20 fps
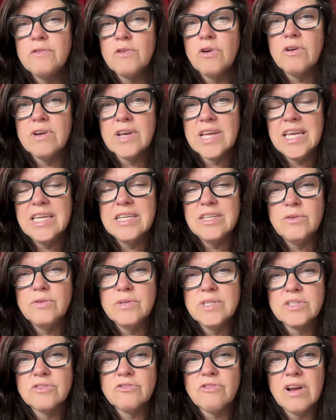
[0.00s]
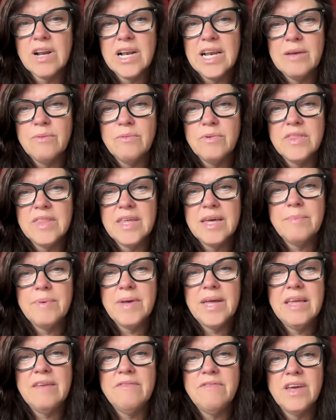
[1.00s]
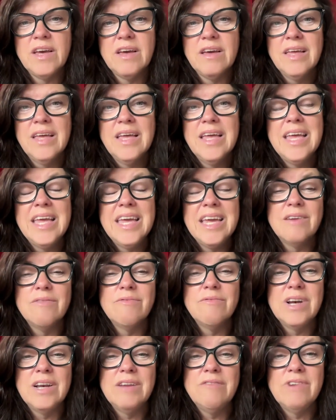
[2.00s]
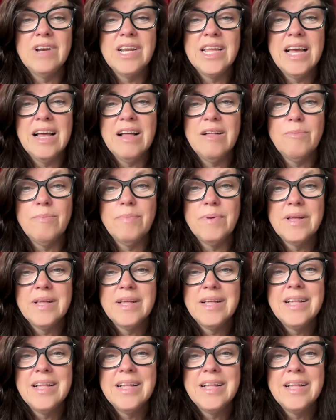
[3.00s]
you've got a kid who is struggling with their behavior, it can really, really help.